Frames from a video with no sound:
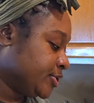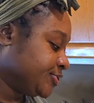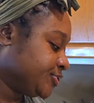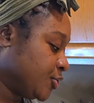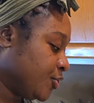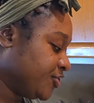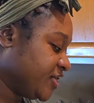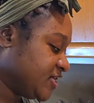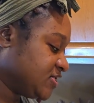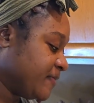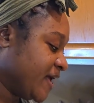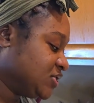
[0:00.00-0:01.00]
So
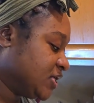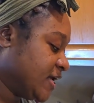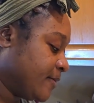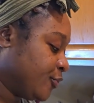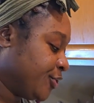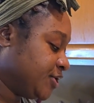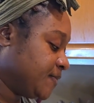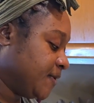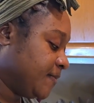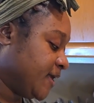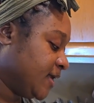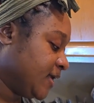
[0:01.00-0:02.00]
this batch that I'm going to
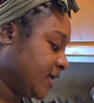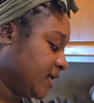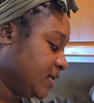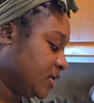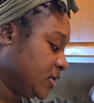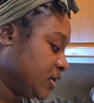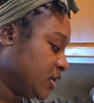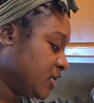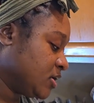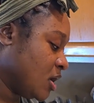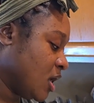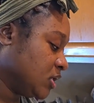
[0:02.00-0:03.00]
be making,
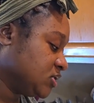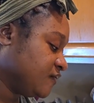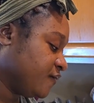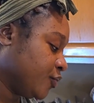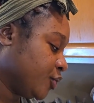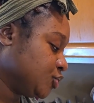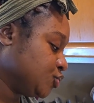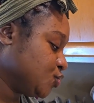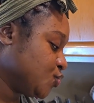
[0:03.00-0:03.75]
it calls for